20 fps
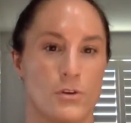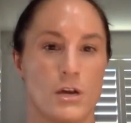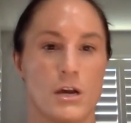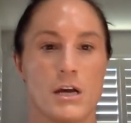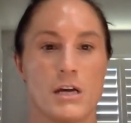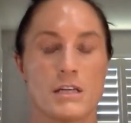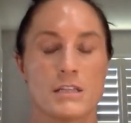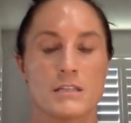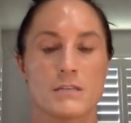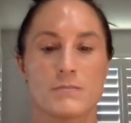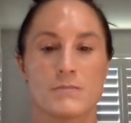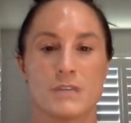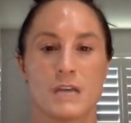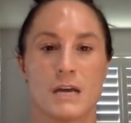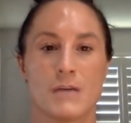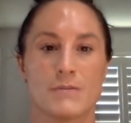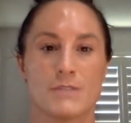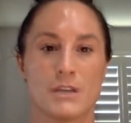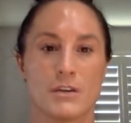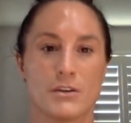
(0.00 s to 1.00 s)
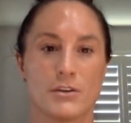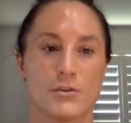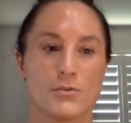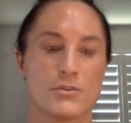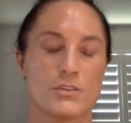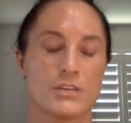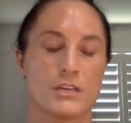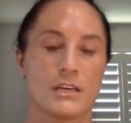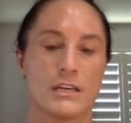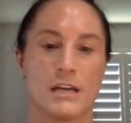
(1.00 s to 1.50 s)
Sometimes I'll use it
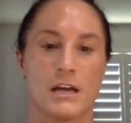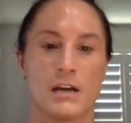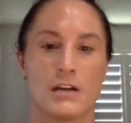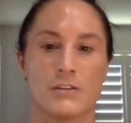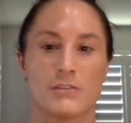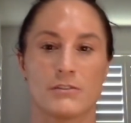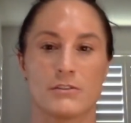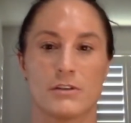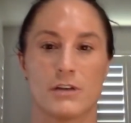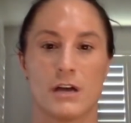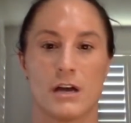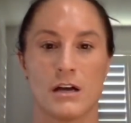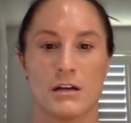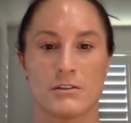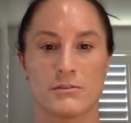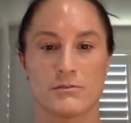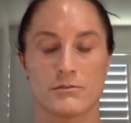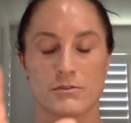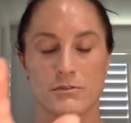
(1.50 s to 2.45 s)
and I'll I'll